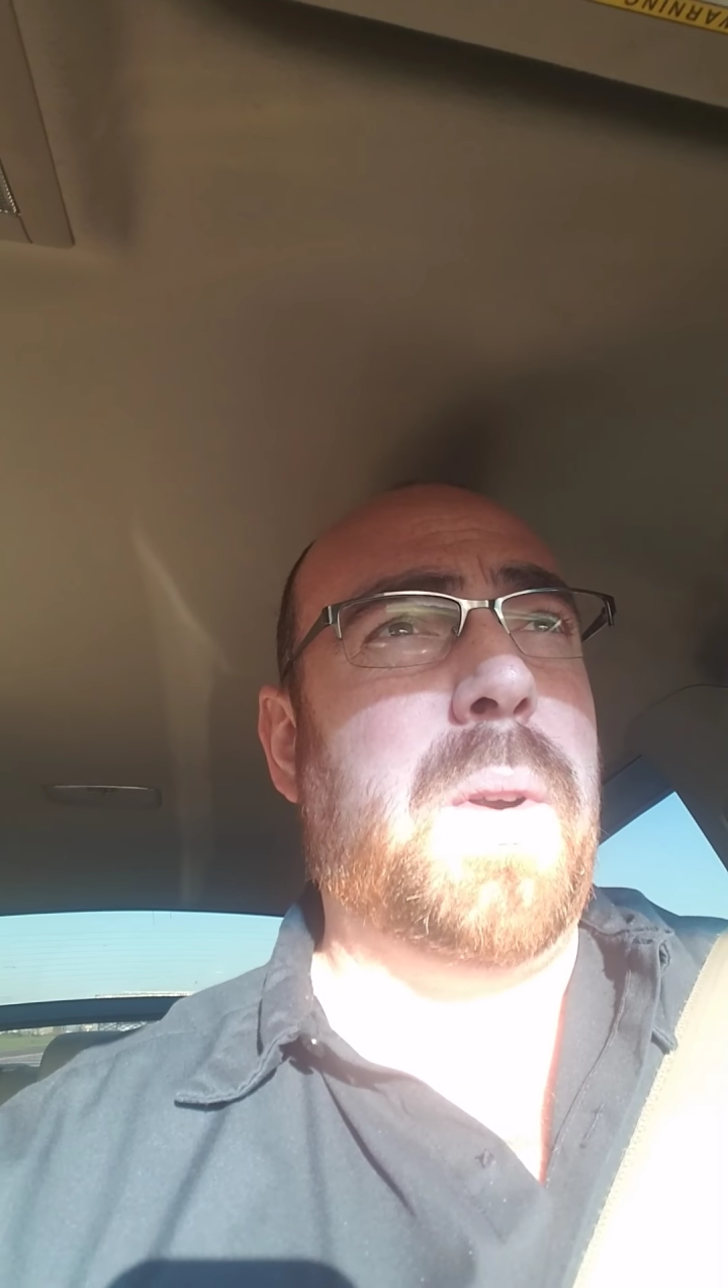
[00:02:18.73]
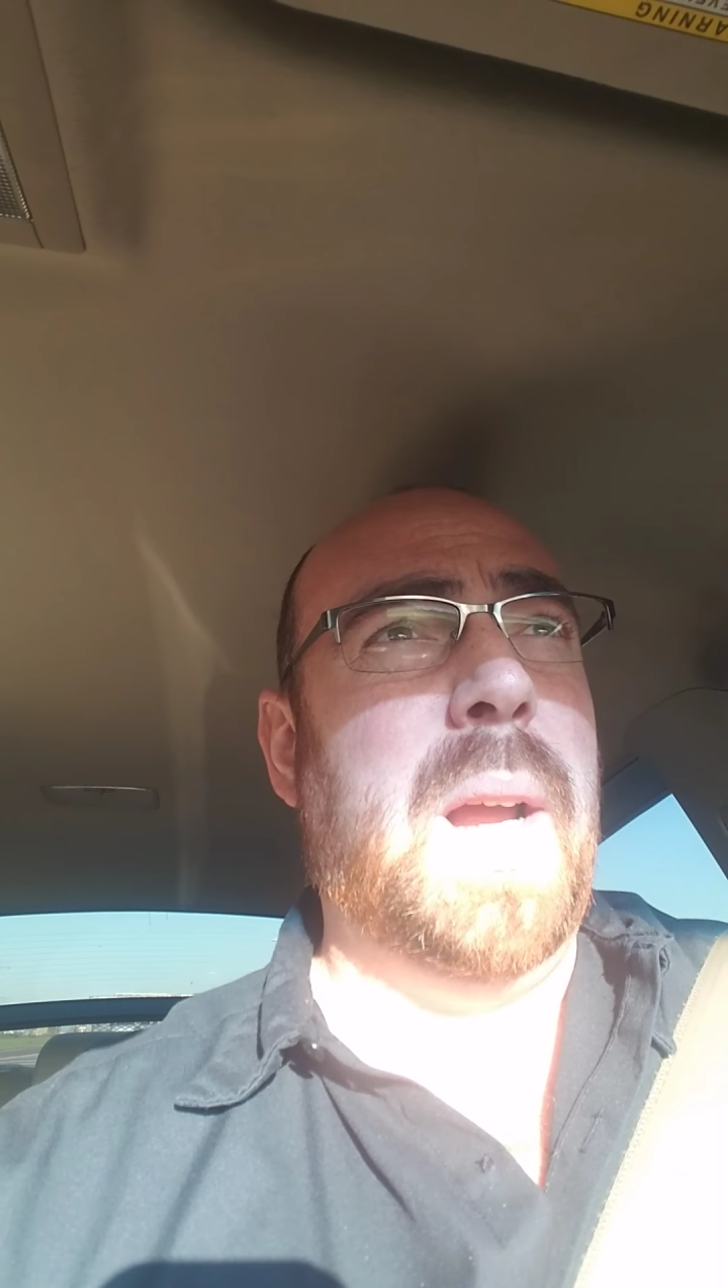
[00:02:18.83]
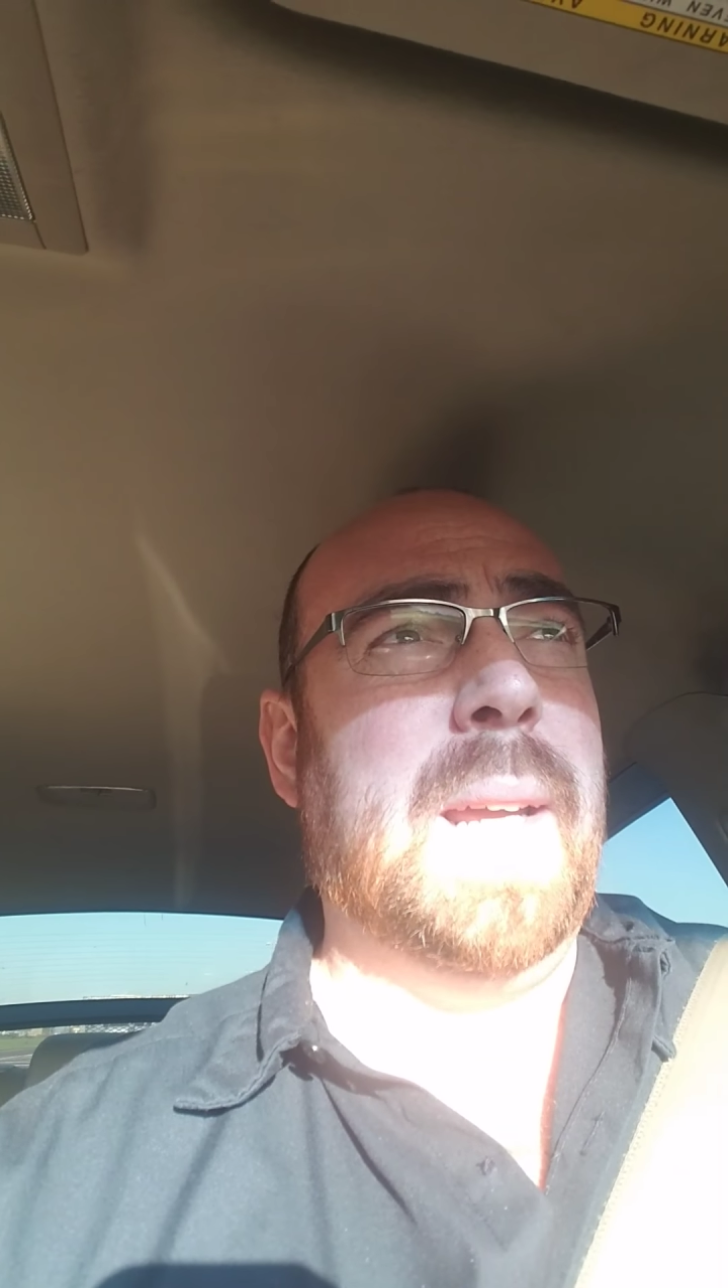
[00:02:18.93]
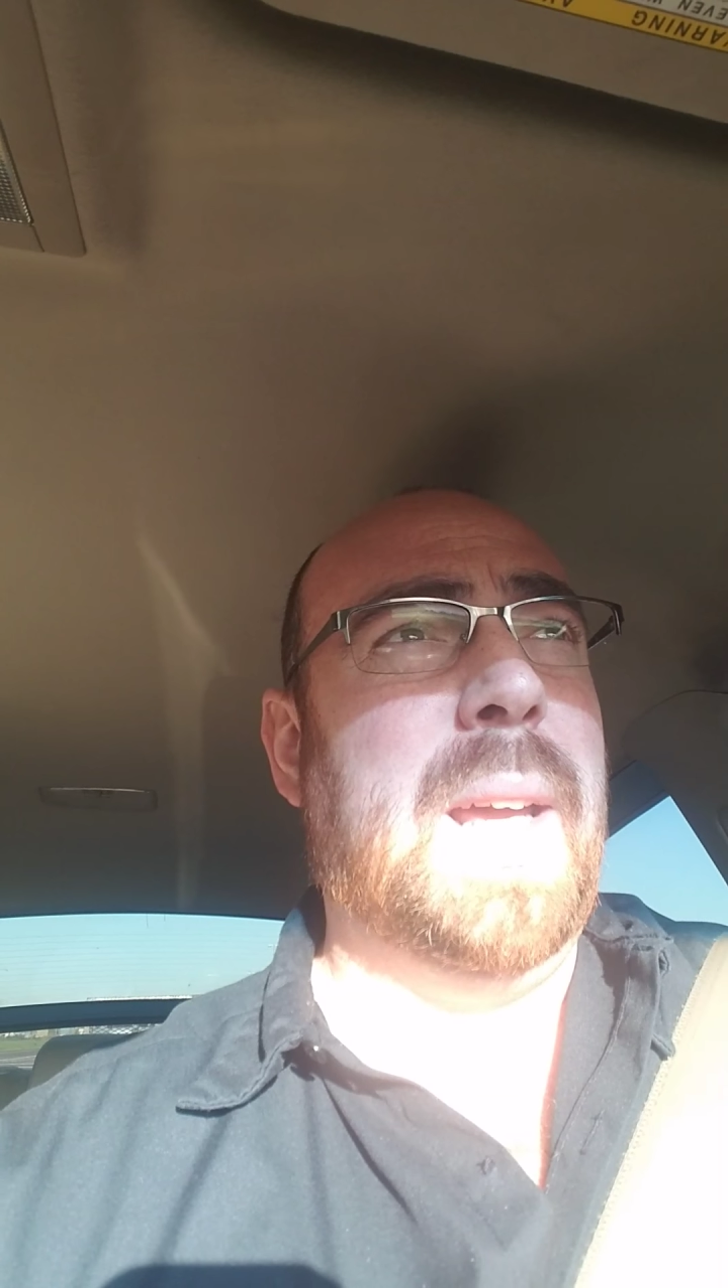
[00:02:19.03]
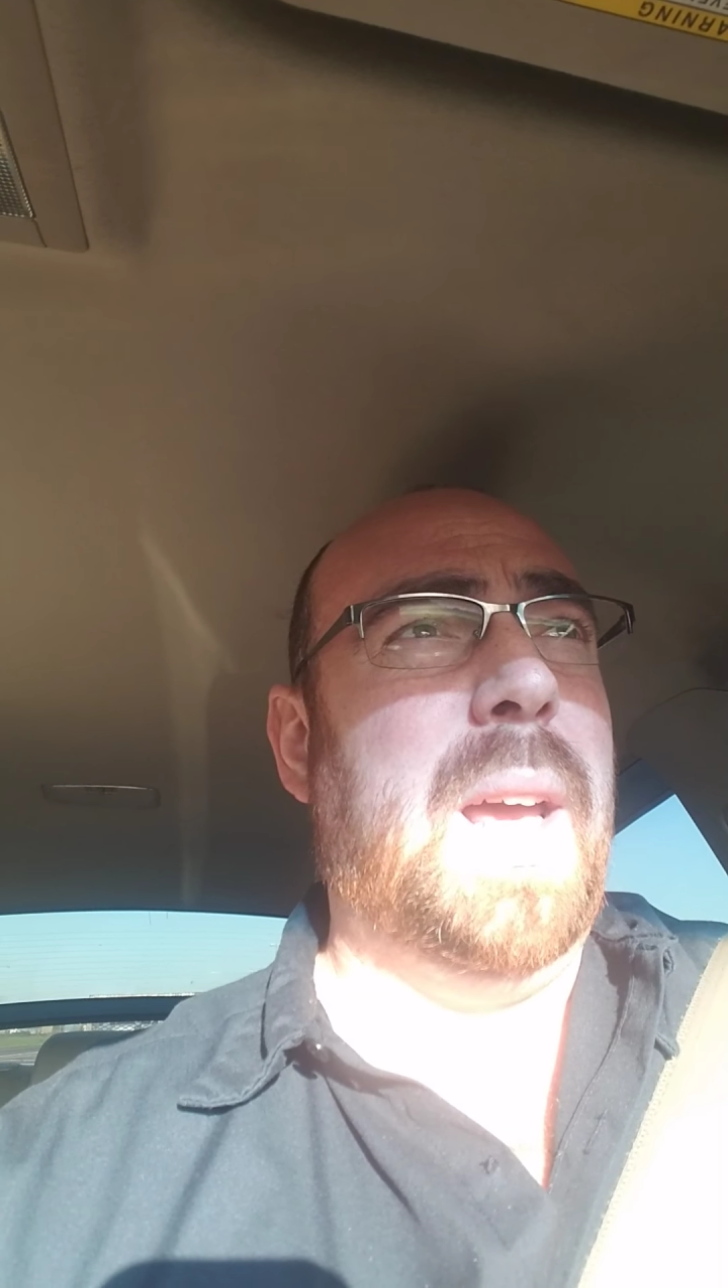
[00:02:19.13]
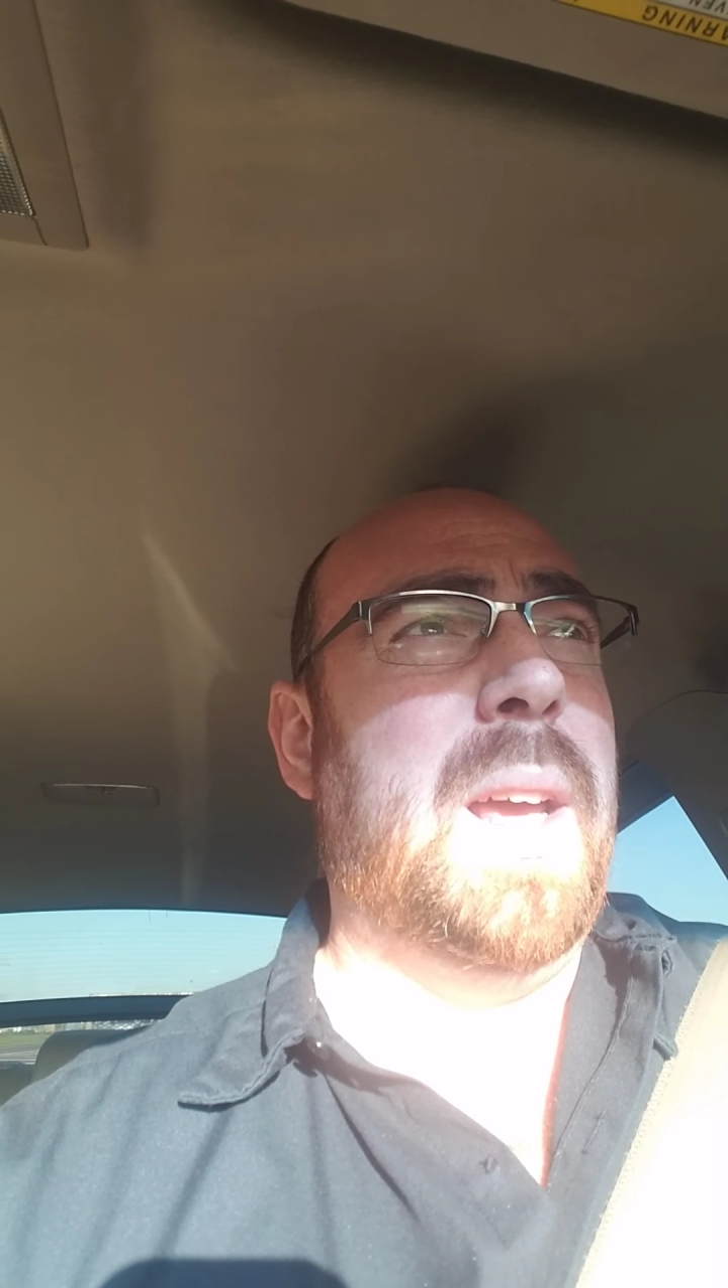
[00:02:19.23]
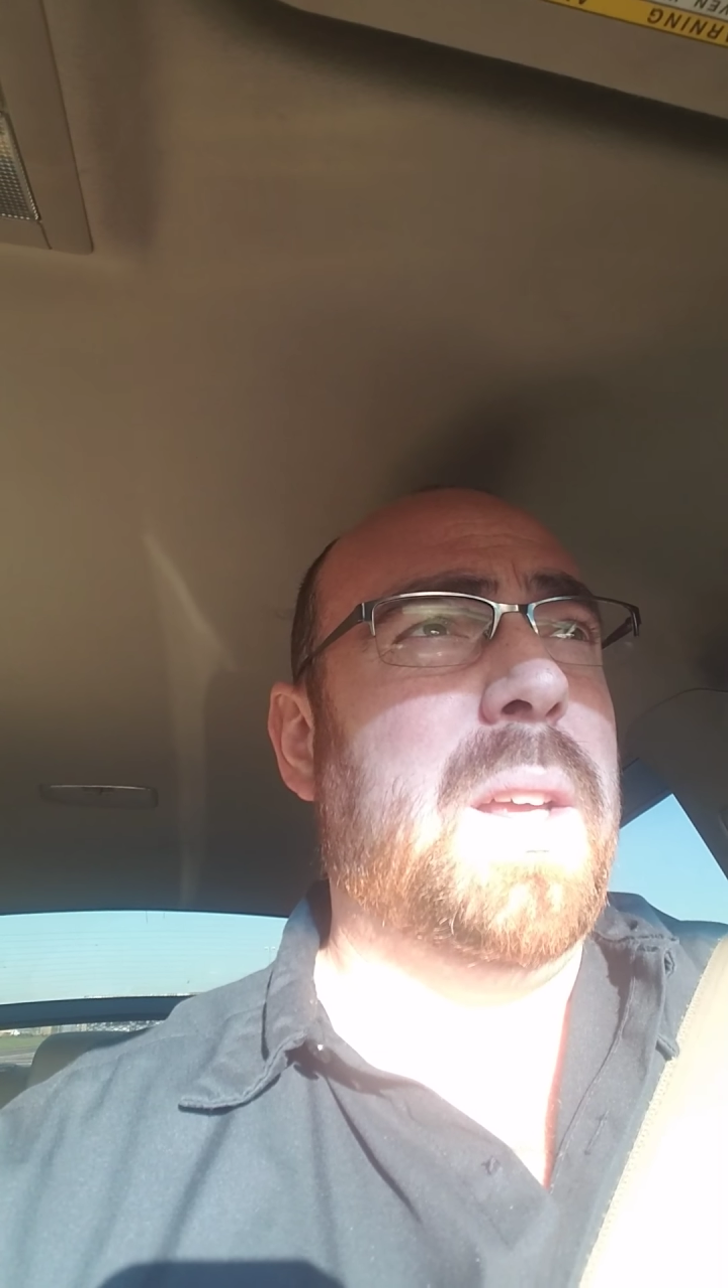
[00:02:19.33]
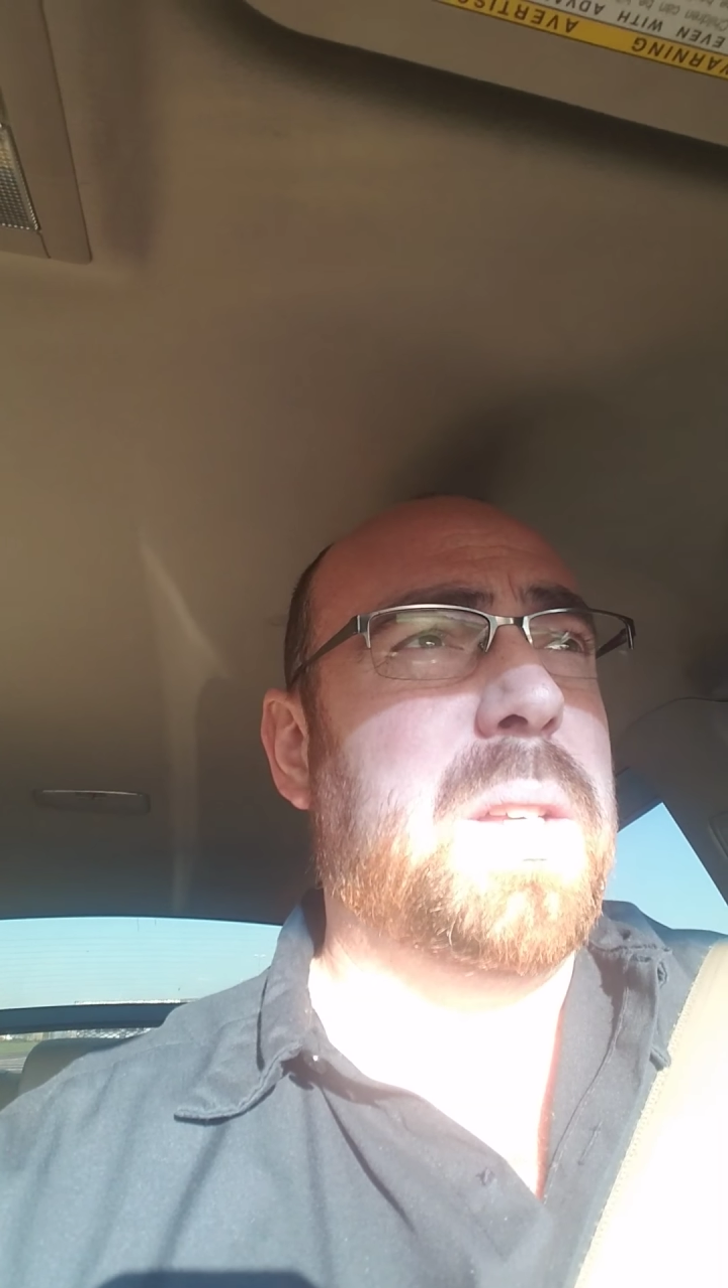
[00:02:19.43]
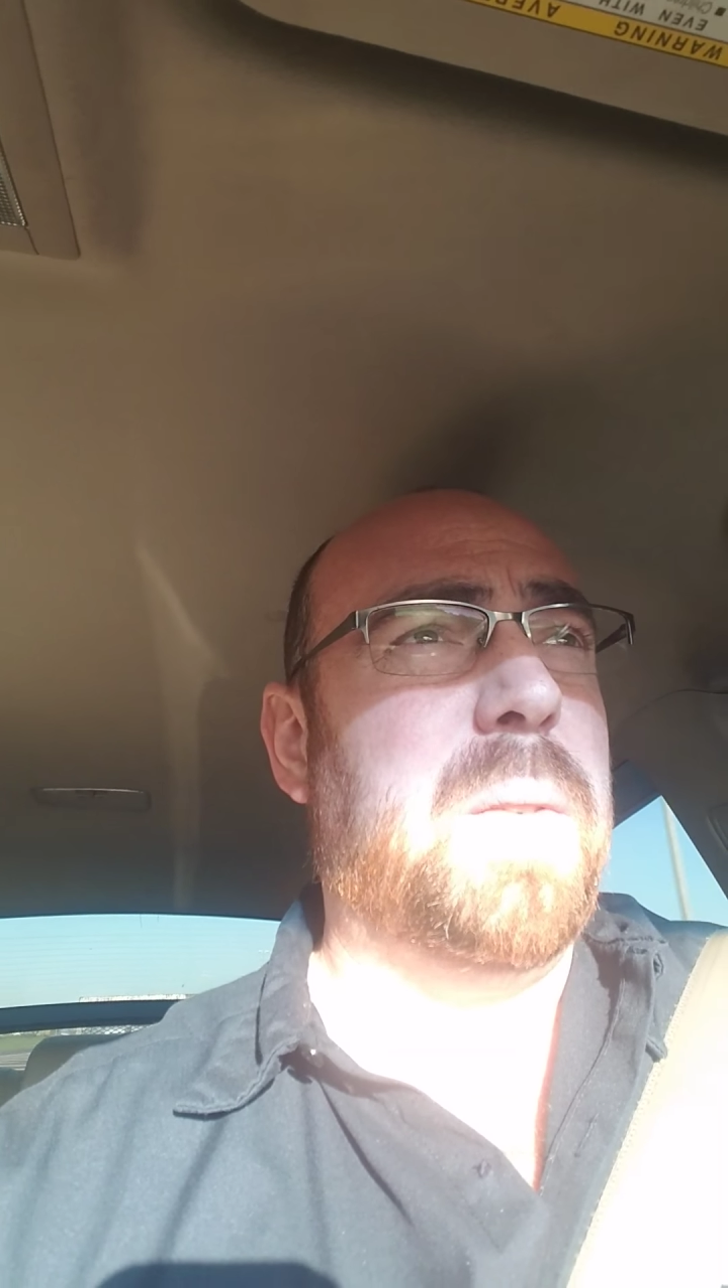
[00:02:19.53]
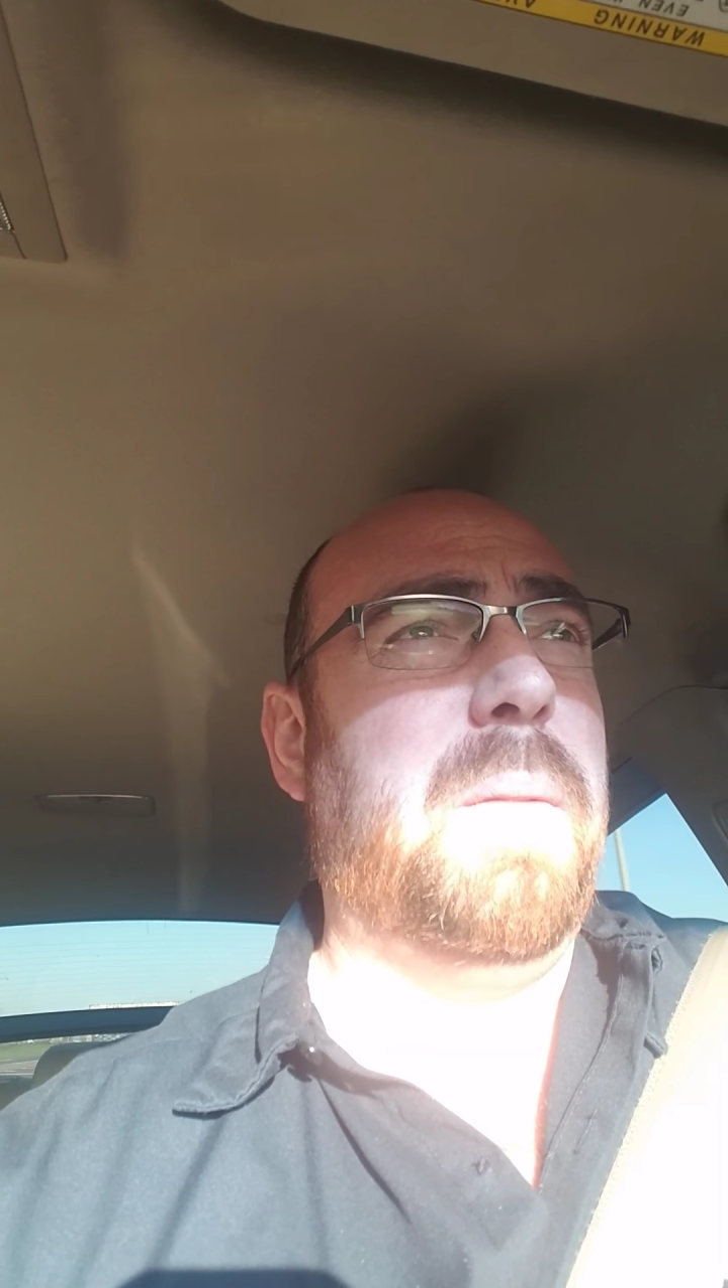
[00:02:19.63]

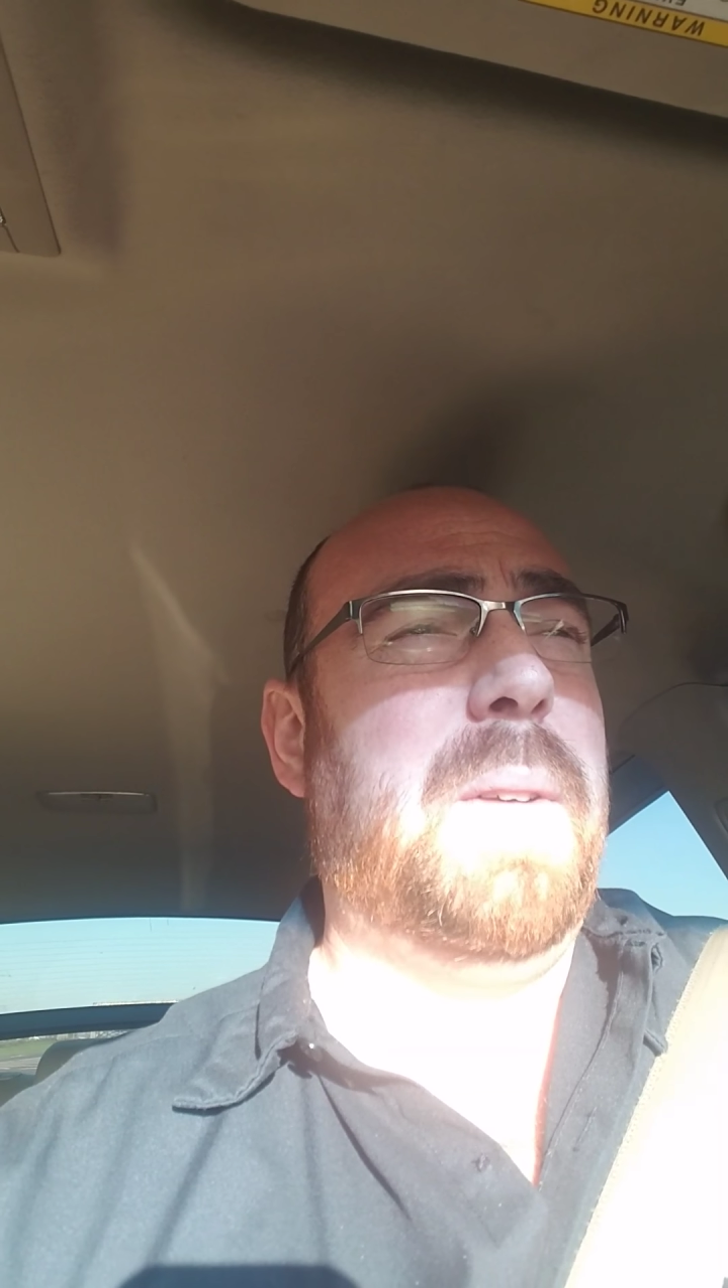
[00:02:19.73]
crankcase